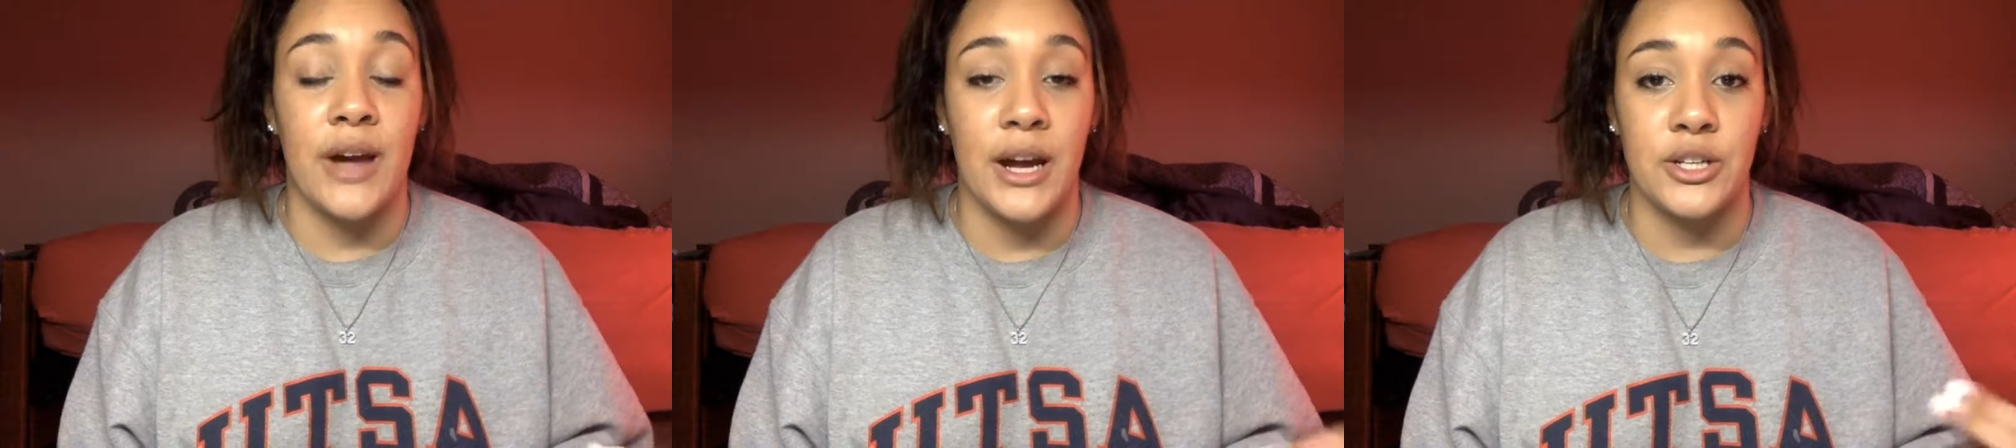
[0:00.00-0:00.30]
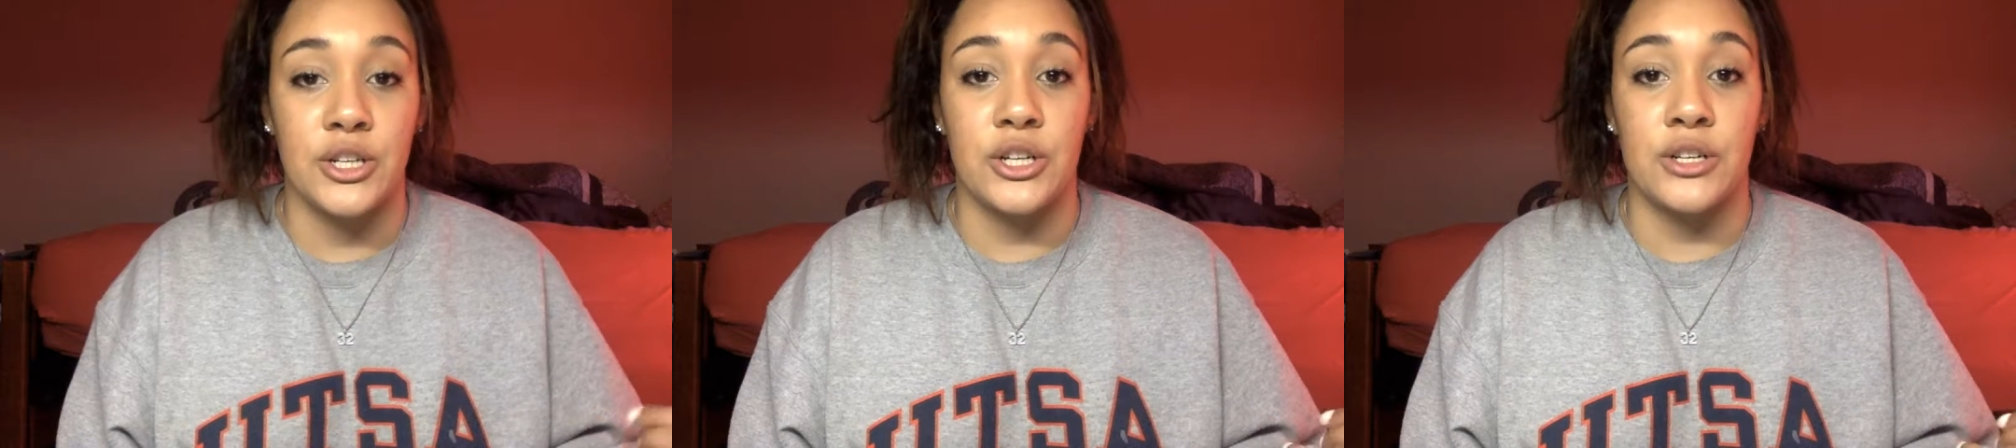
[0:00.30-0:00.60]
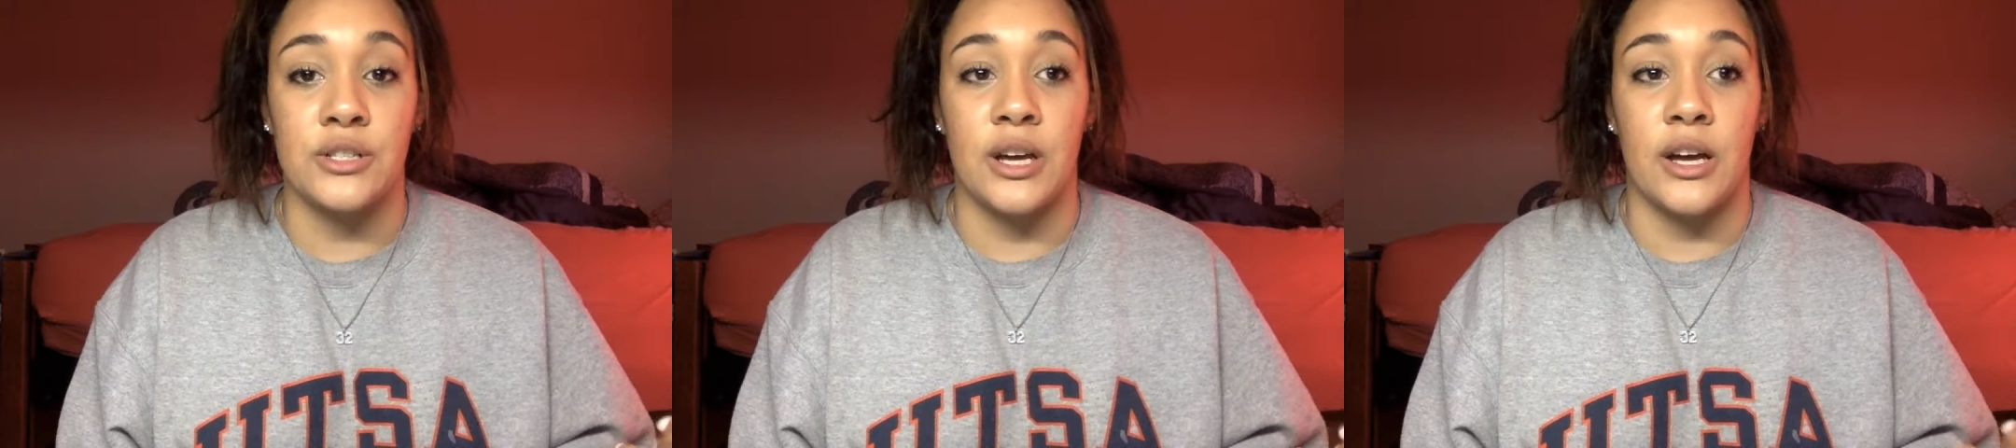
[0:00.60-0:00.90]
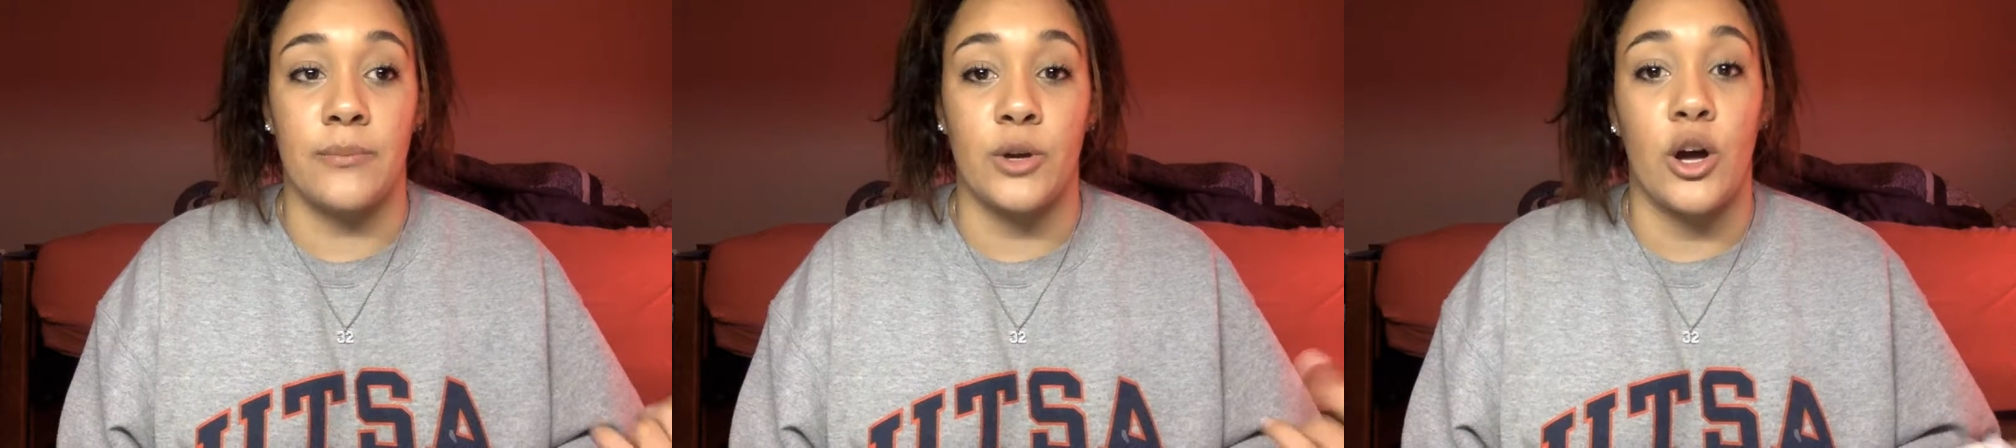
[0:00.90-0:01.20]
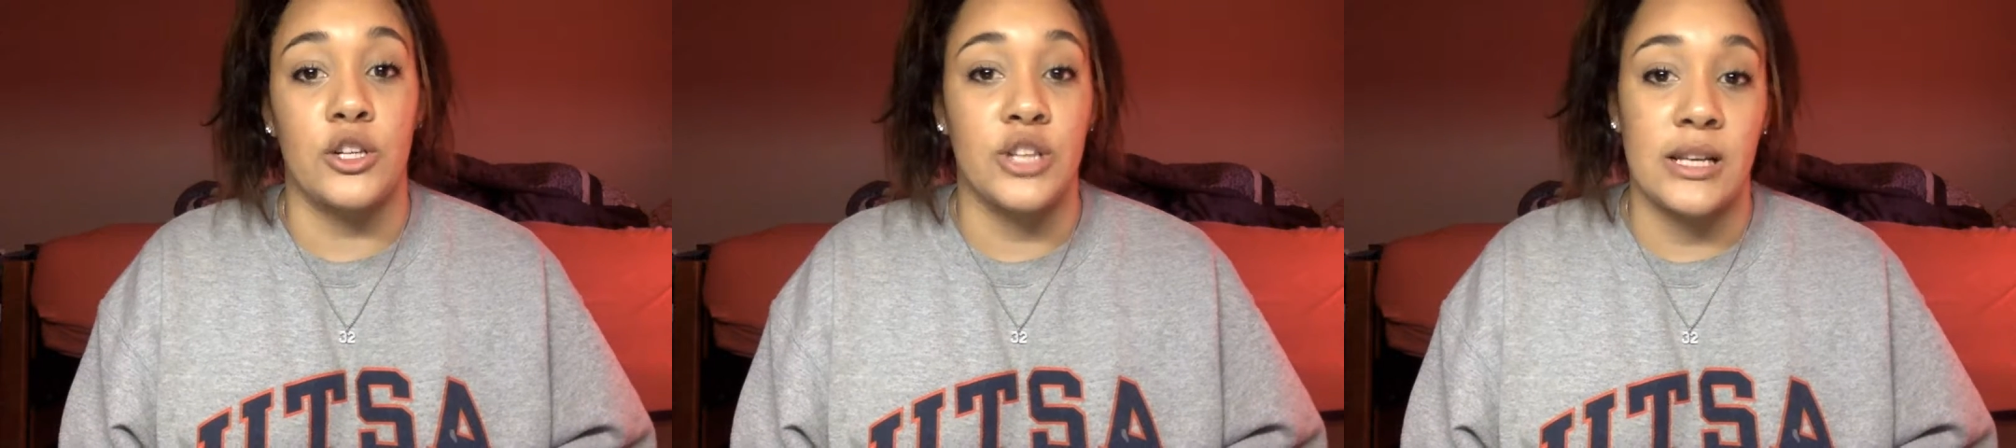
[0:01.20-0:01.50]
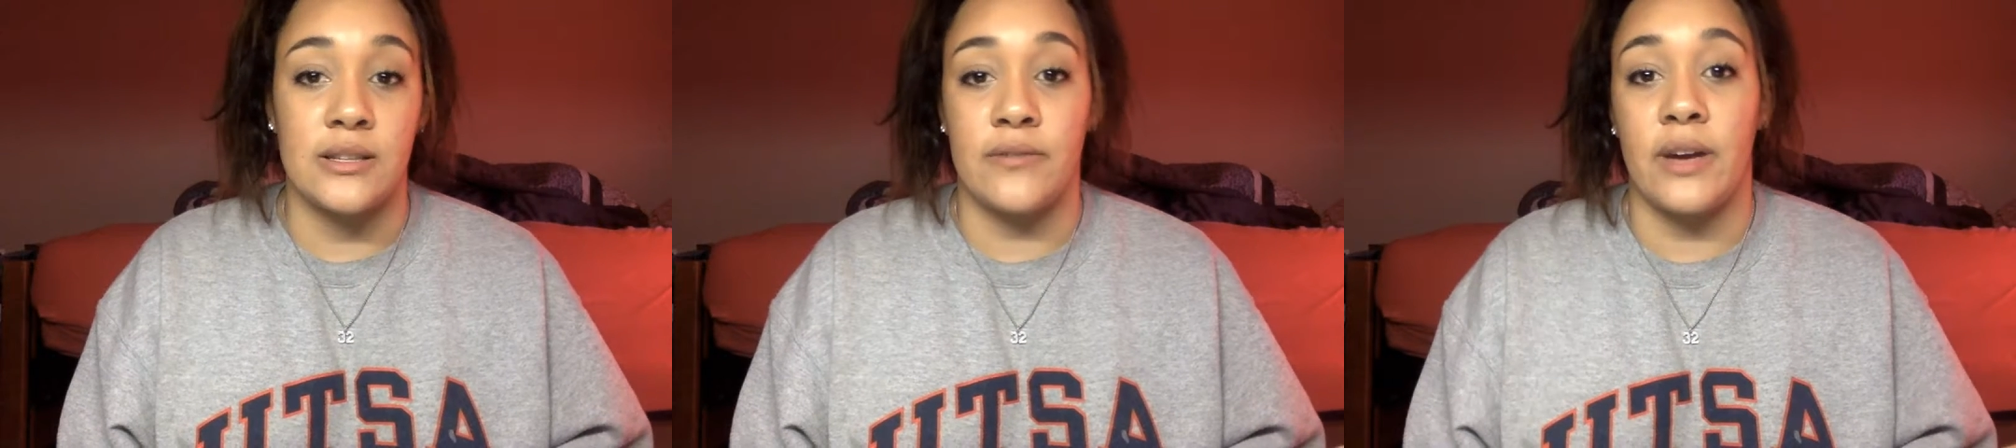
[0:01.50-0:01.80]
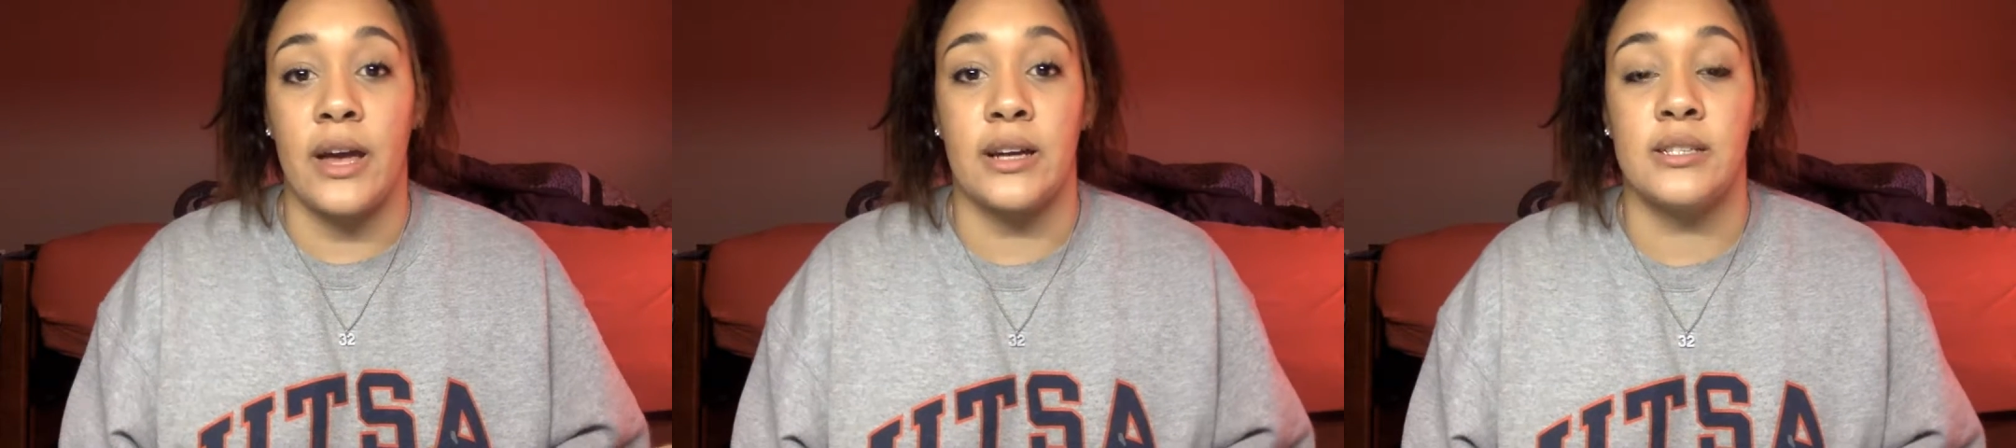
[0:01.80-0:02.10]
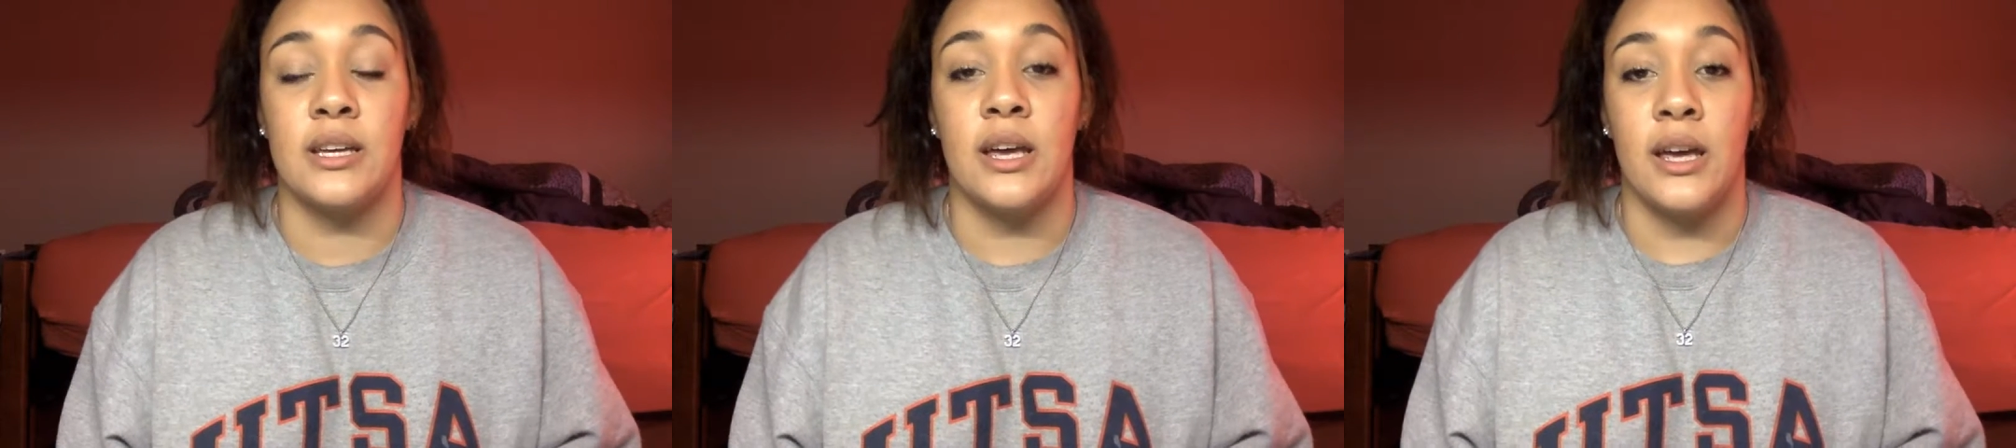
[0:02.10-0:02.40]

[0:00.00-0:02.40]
factors, contrast effect,